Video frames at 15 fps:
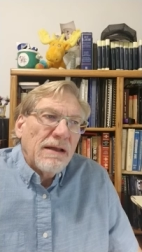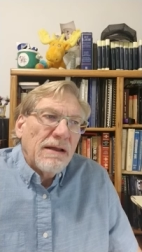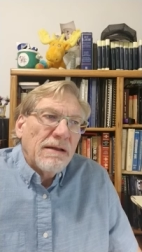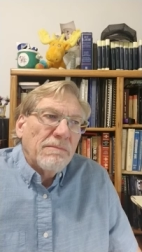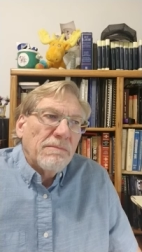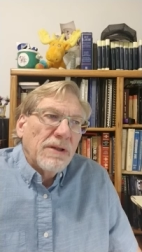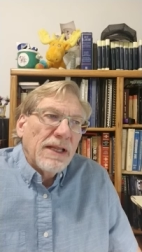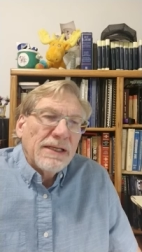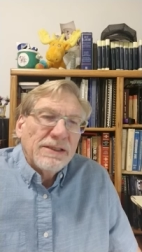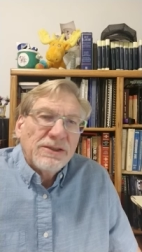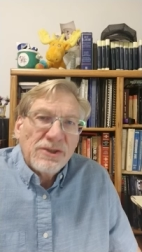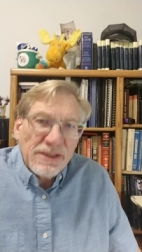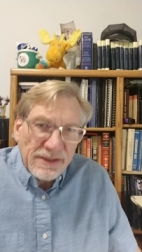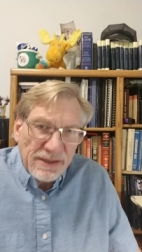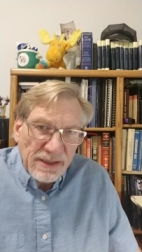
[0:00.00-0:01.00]

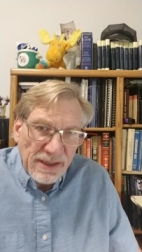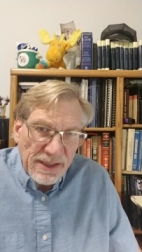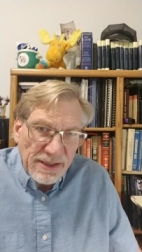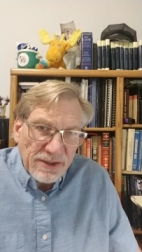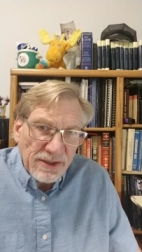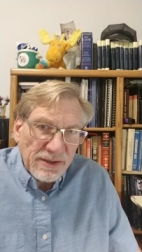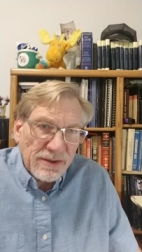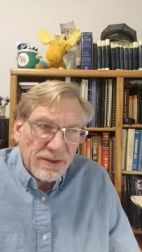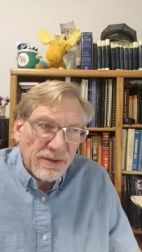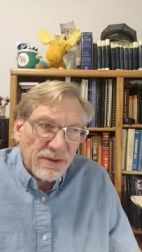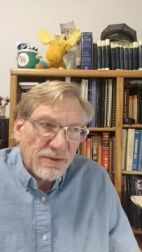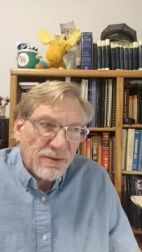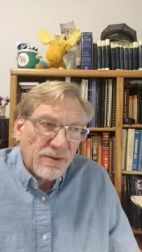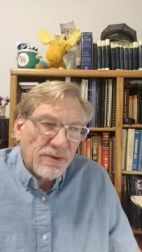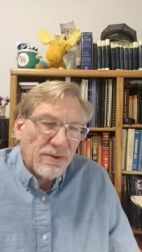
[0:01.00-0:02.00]
pledged his
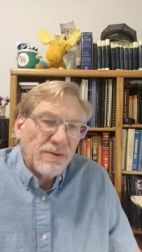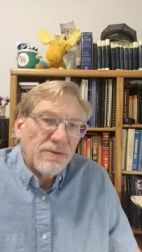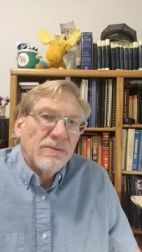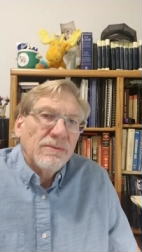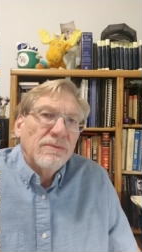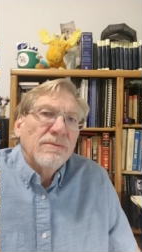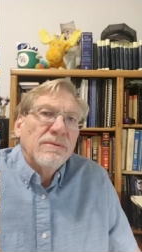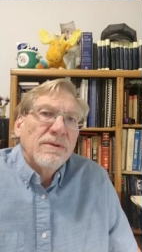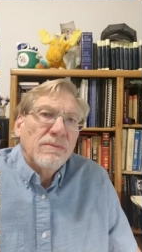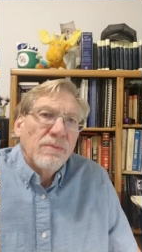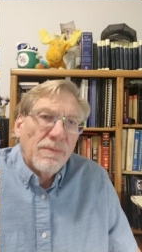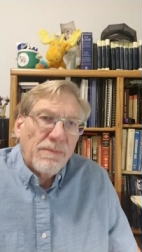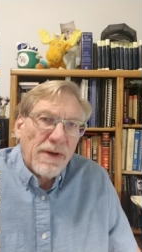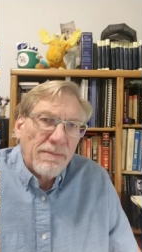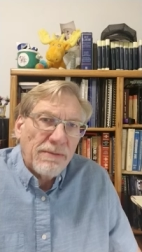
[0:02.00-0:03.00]
allegiance to the
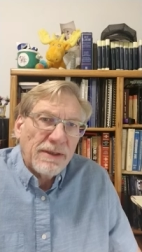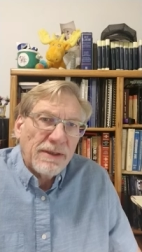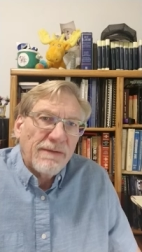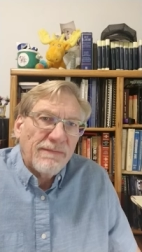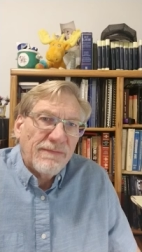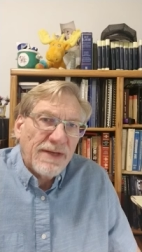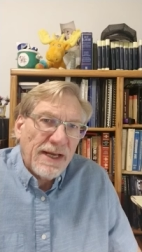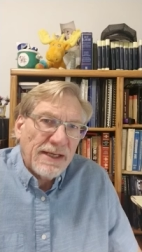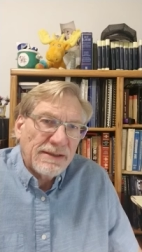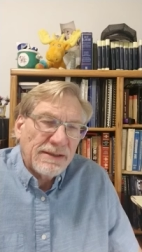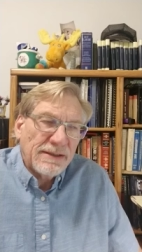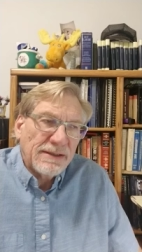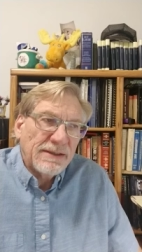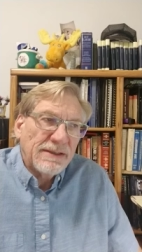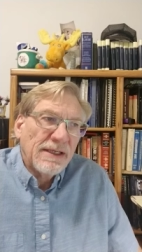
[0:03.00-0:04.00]
Republic of
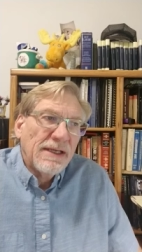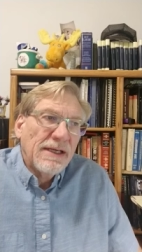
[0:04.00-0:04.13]
Texas.